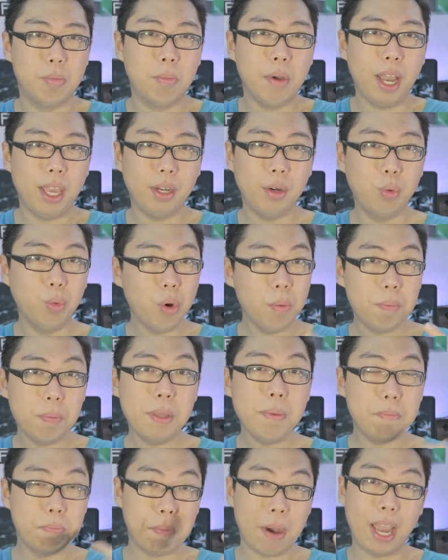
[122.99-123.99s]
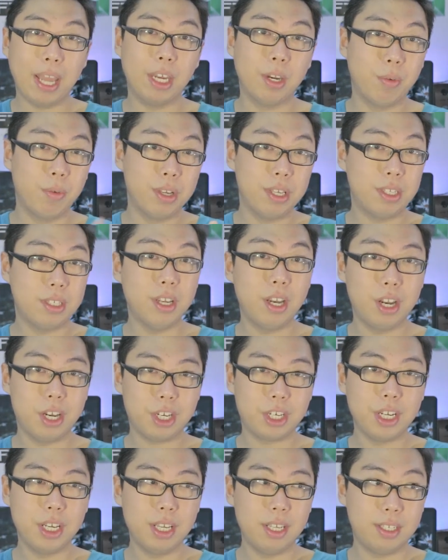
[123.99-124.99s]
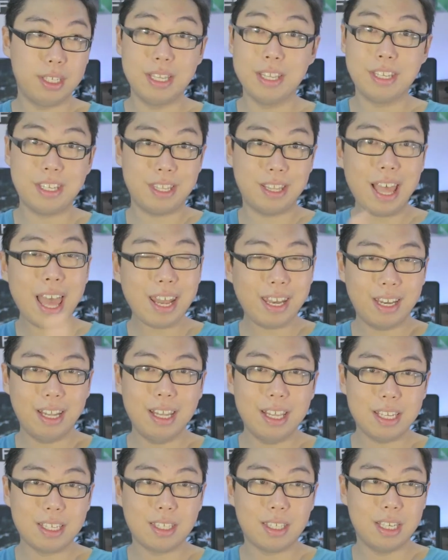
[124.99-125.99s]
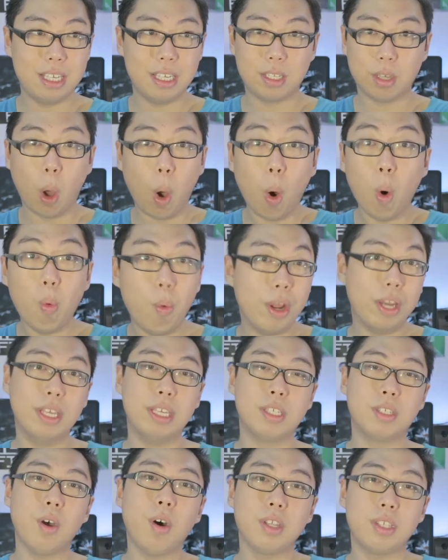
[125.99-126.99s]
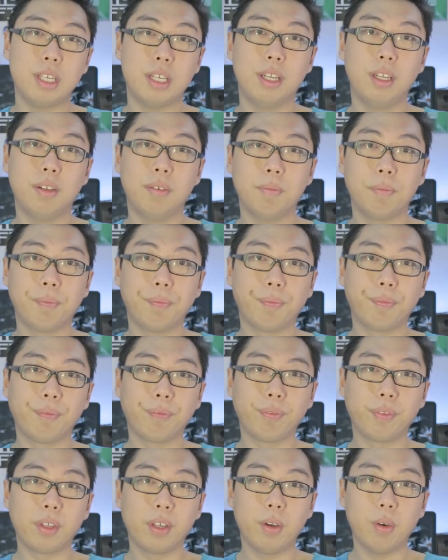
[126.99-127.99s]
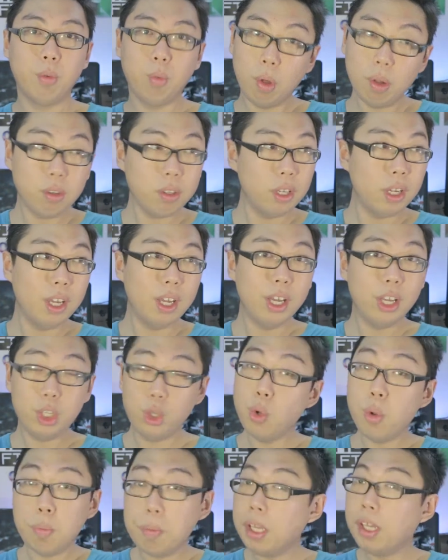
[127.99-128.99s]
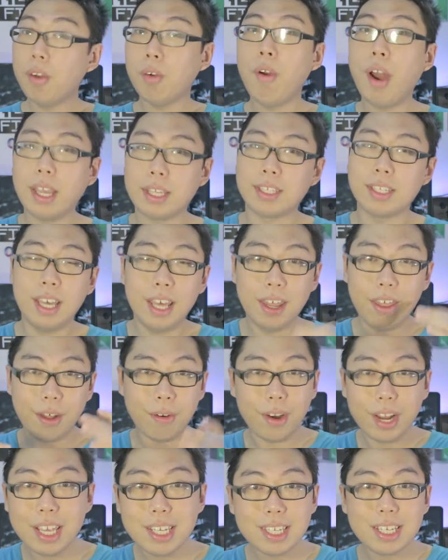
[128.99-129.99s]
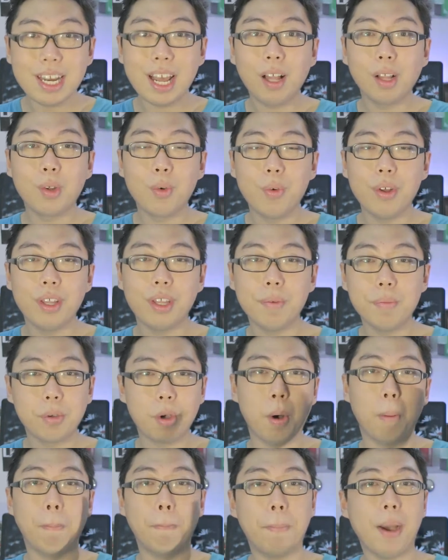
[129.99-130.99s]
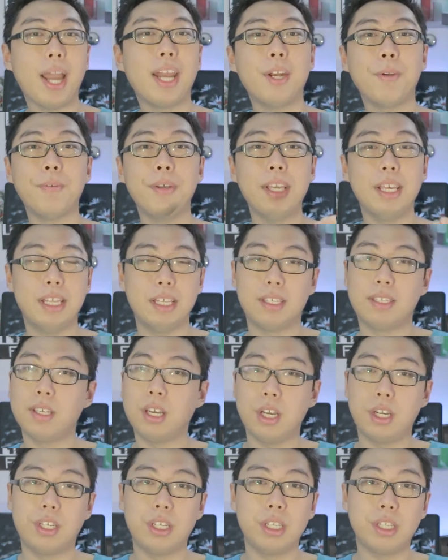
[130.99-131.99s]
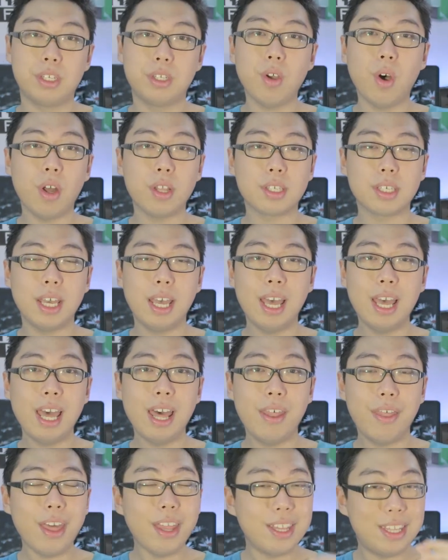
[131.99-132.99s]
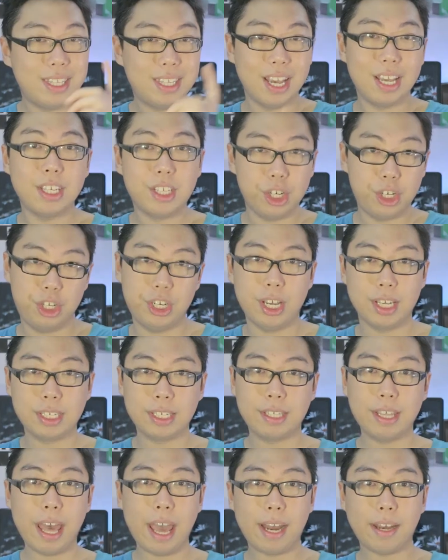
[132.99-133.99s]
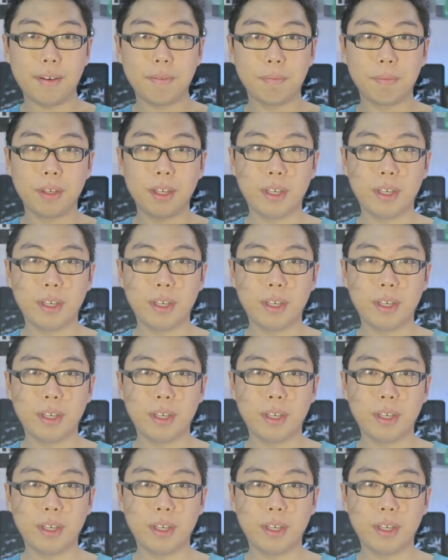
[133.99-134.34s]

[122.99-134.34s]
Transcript: to mind would be binary search, since that list is already sorted. Well, you would be correct, there is an algorithm called binary insertion sort that does just that.